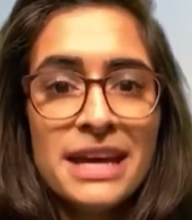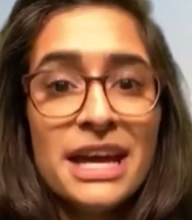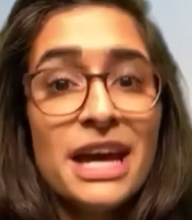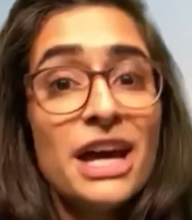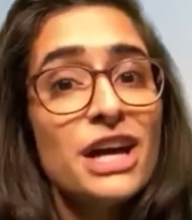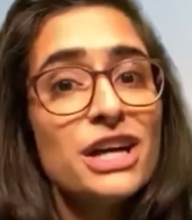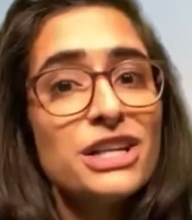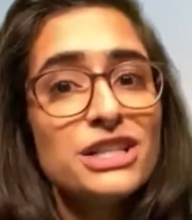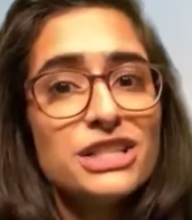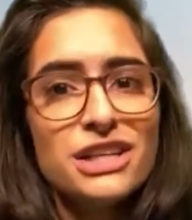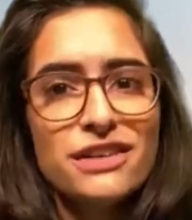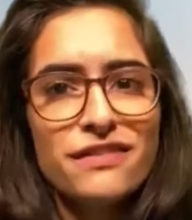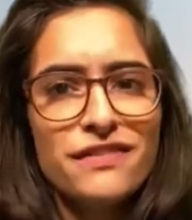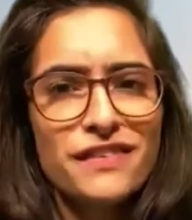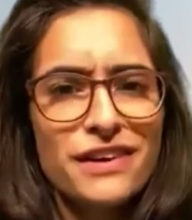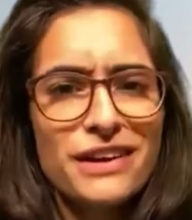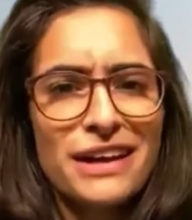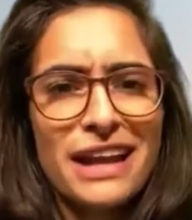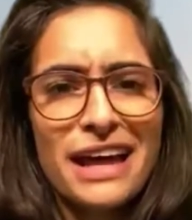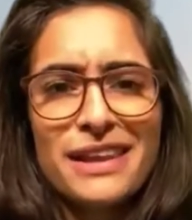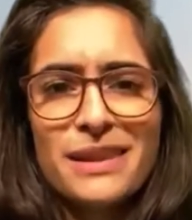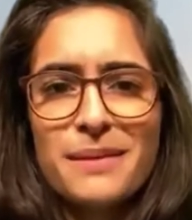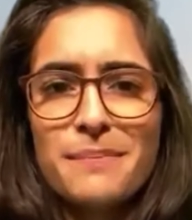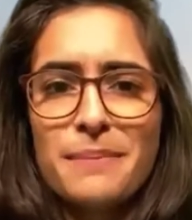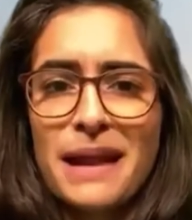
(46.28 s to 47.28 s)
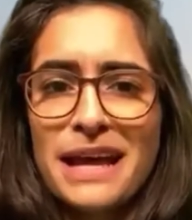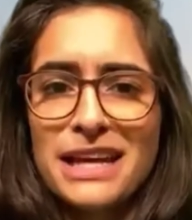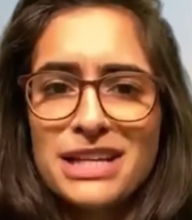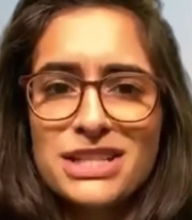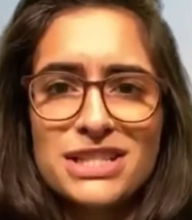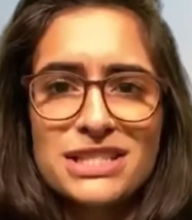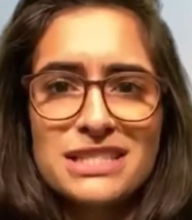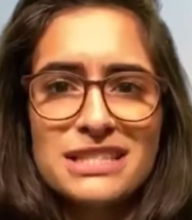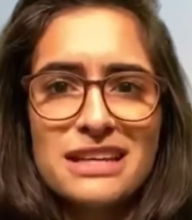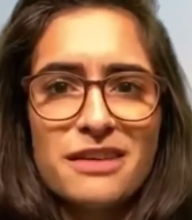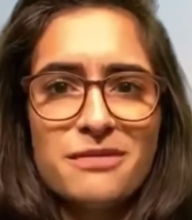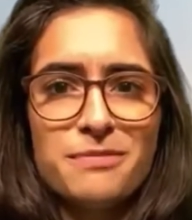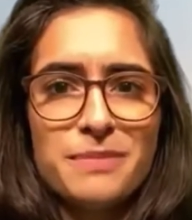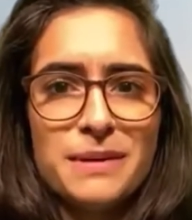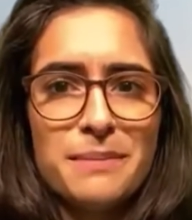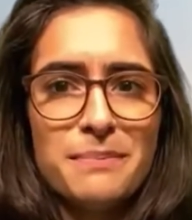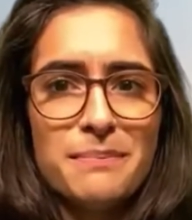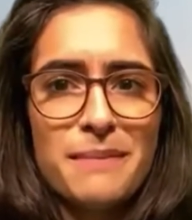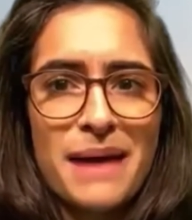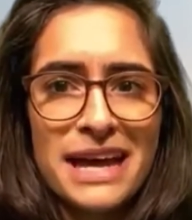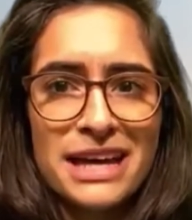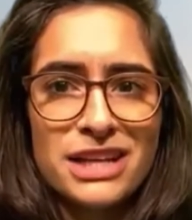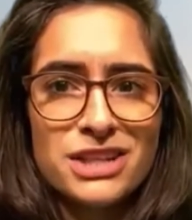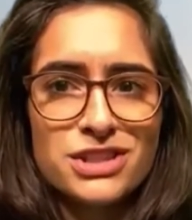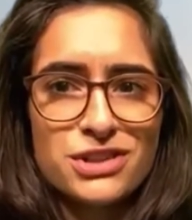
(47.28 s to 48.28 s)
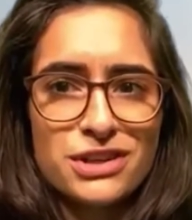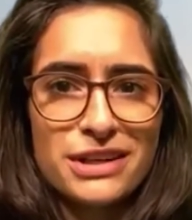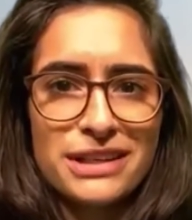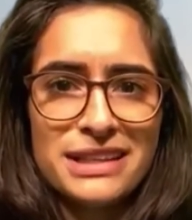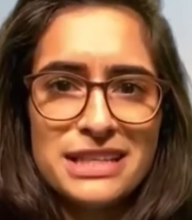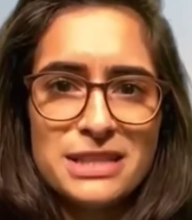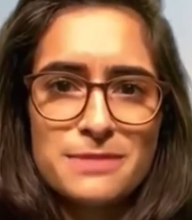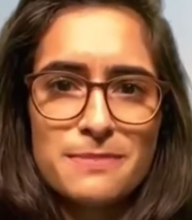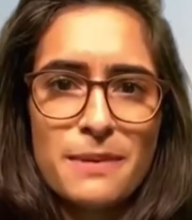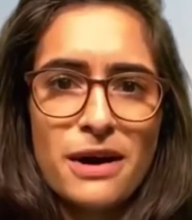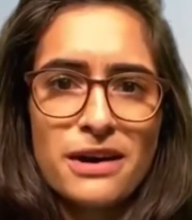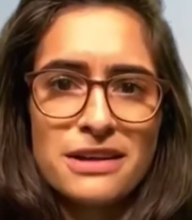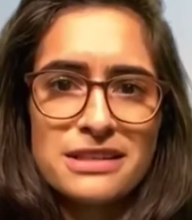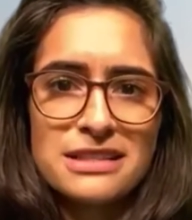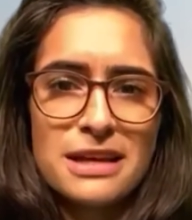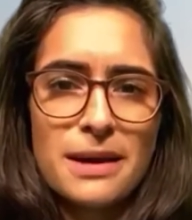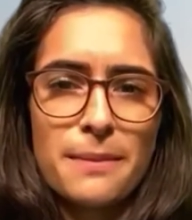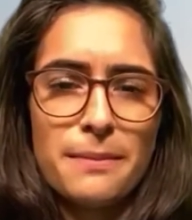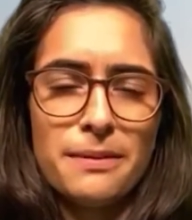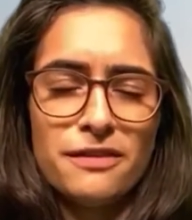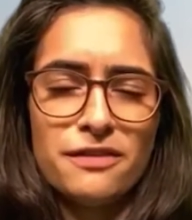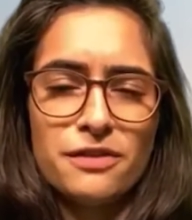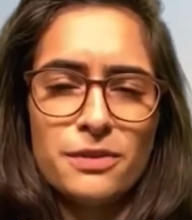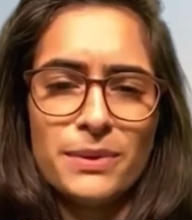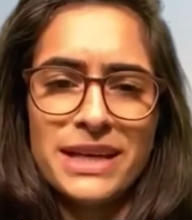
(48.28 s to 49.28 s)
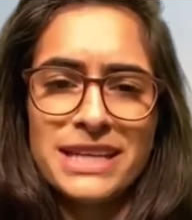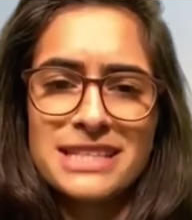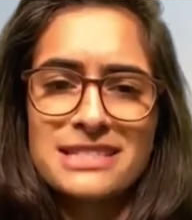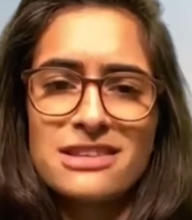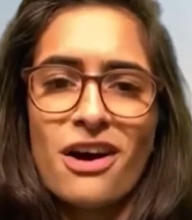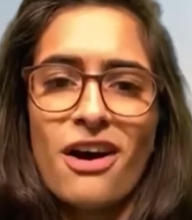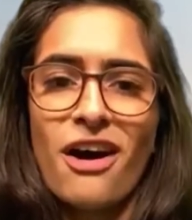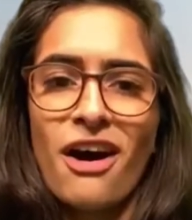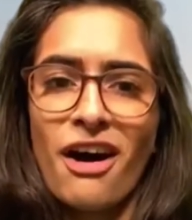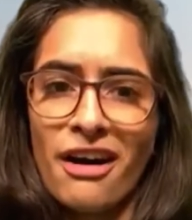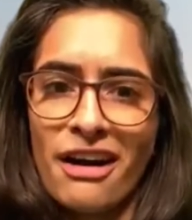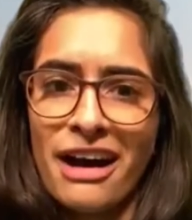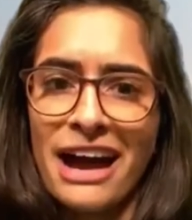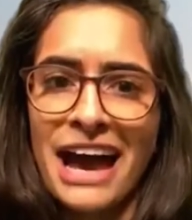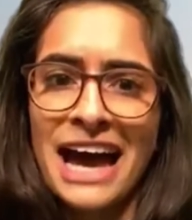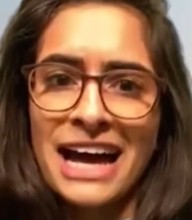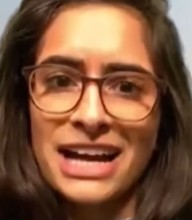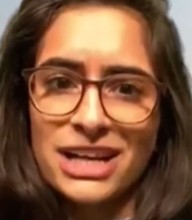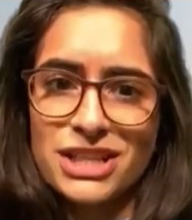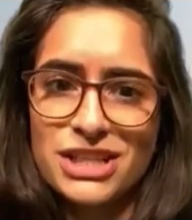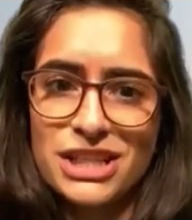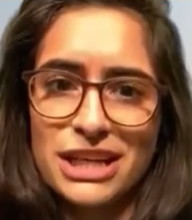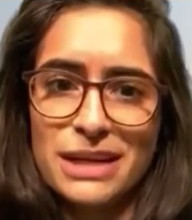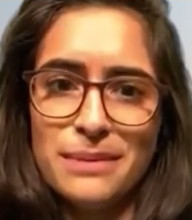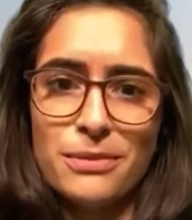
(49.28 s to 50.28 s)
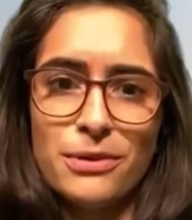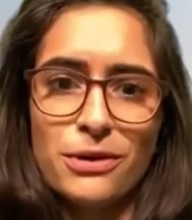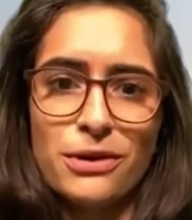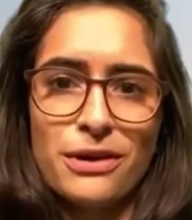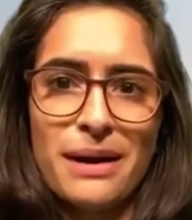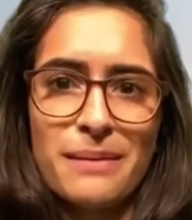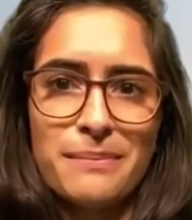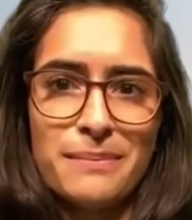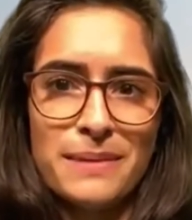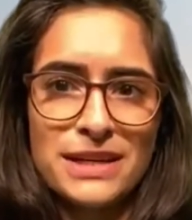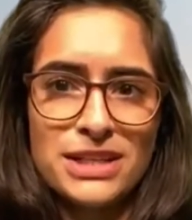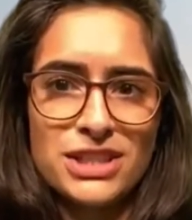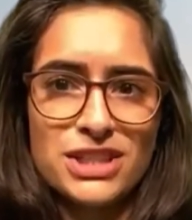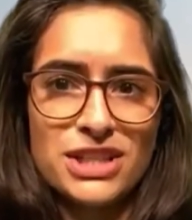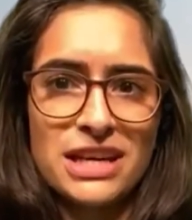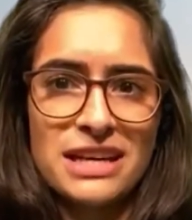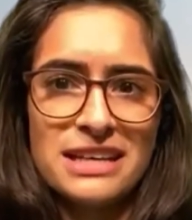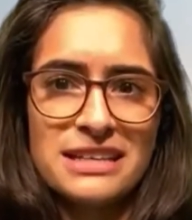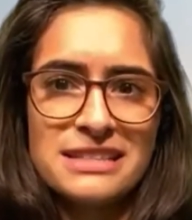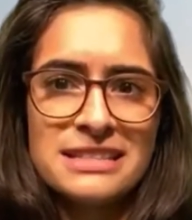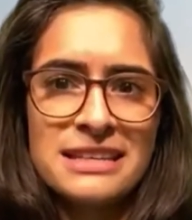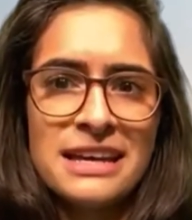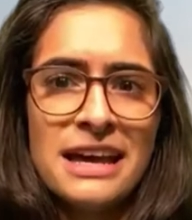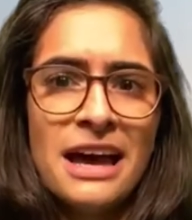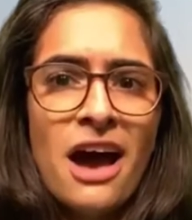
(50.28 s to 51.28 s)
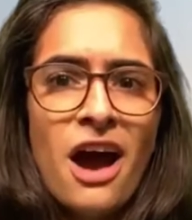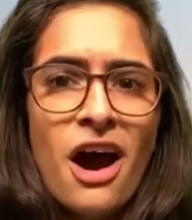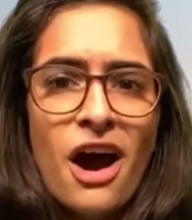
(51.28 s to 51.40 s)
Do you feel like the pledges that have been made during these past couple of weeks are actually more ambitious?